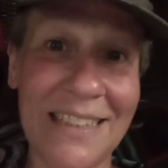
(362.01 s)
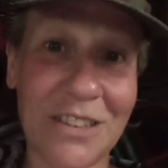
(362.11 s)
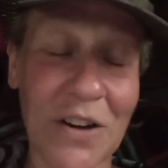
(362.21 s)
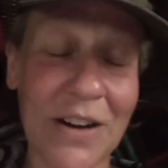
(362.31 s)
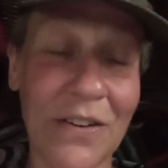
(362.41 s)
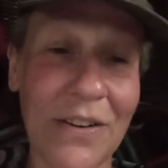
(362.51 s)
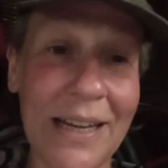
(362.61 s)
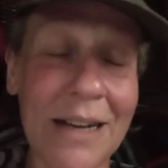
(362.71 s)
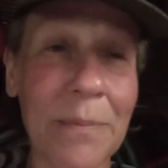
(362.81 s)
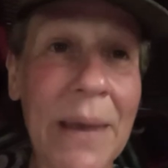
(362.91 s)
Easter egger
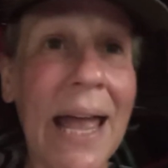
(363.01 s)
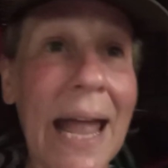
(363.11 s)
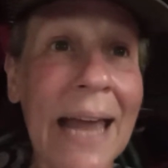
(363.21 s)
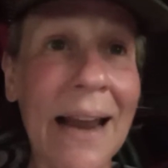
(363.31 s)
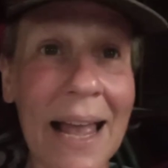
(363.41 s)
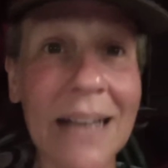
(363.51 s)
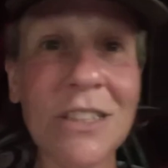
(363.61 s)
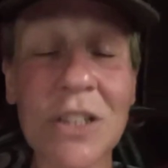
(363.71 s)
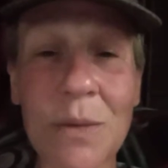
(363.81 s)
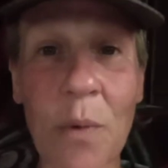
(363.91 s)
in them, and I
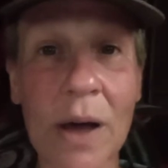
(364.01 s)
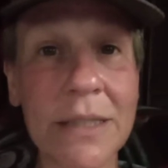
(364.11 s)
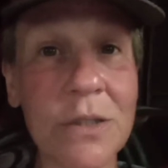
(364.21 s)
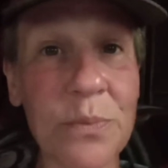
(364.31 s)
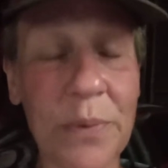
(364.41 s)
actually wanted to